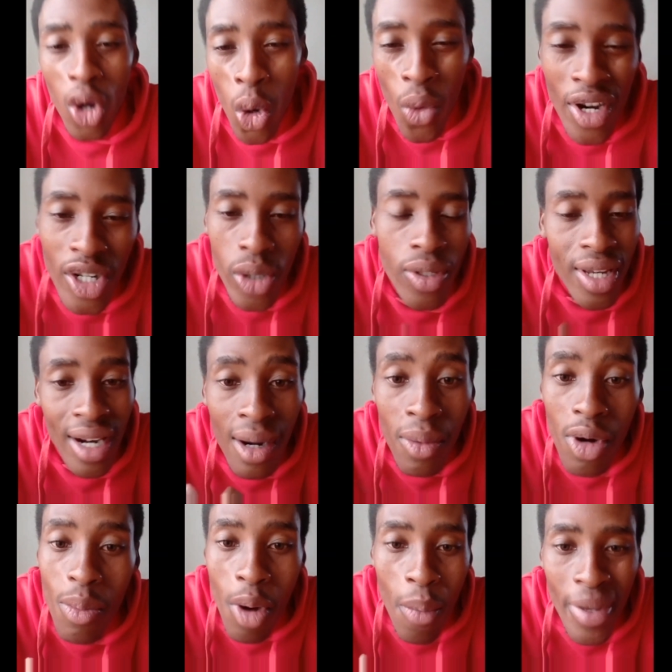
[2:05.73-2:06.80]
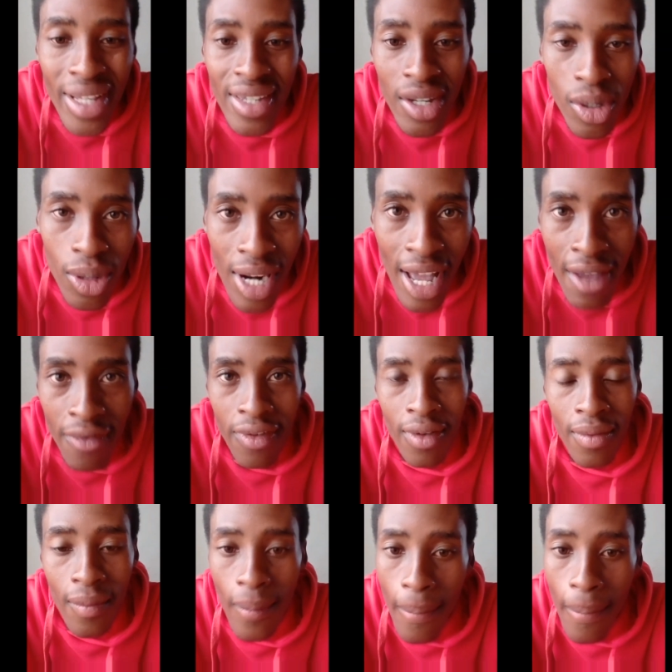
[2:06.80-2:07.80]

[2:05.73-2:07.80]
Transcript: going through terrible moments in your life.